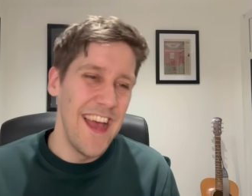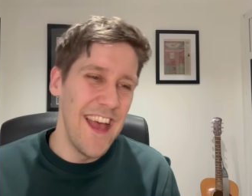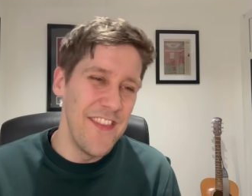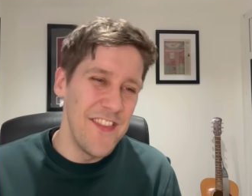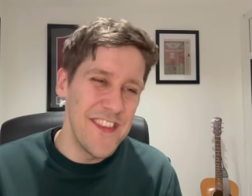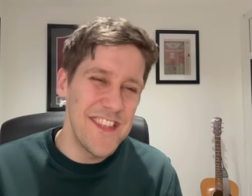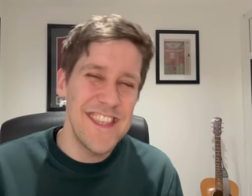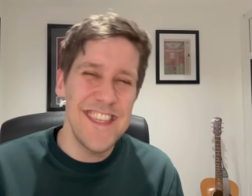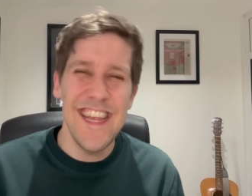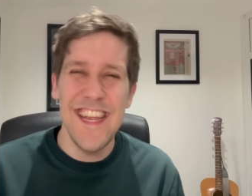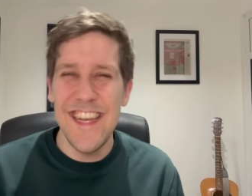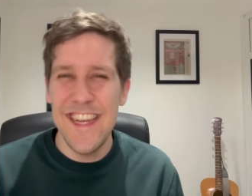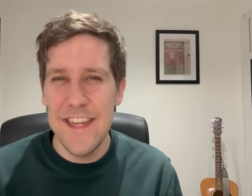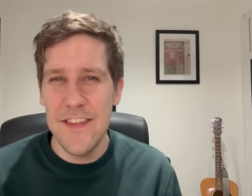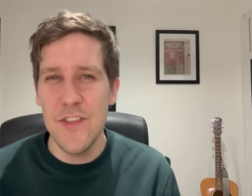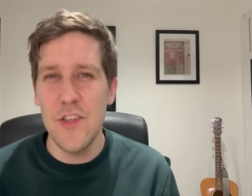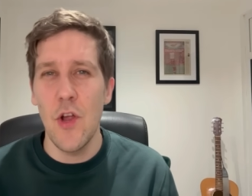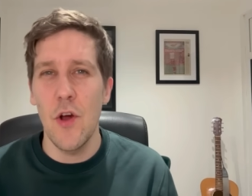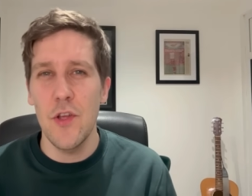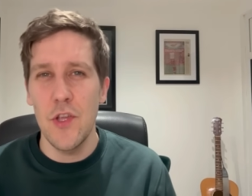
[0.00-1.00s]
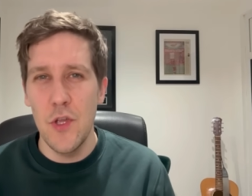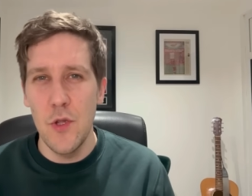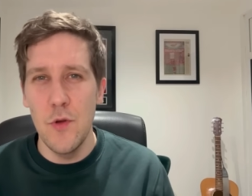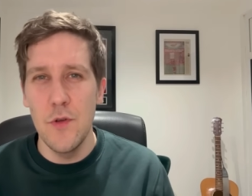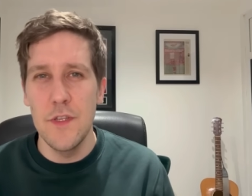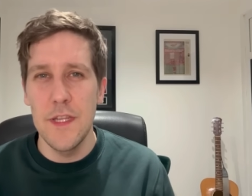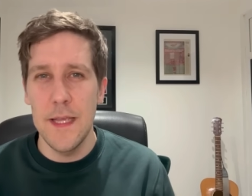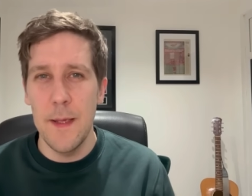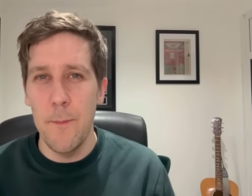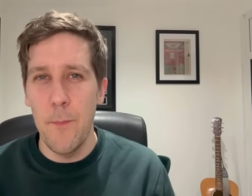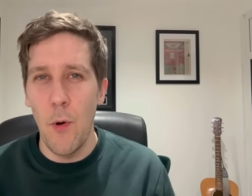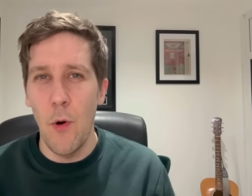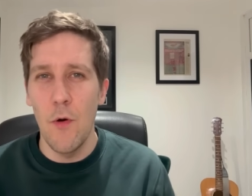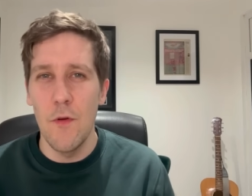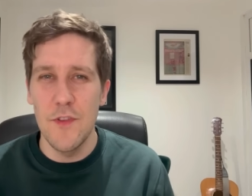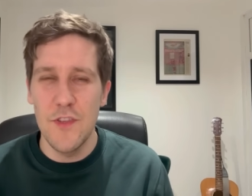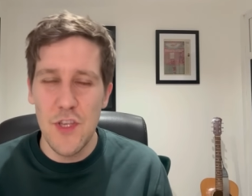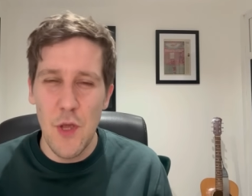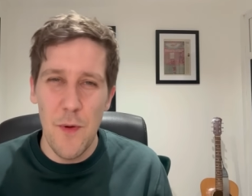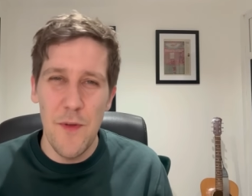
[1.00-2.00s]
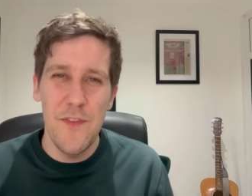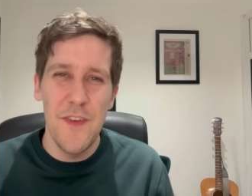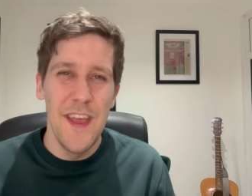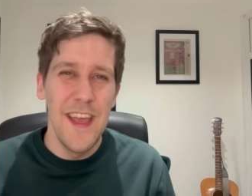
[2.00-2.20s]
And the seeding's not hugely important. So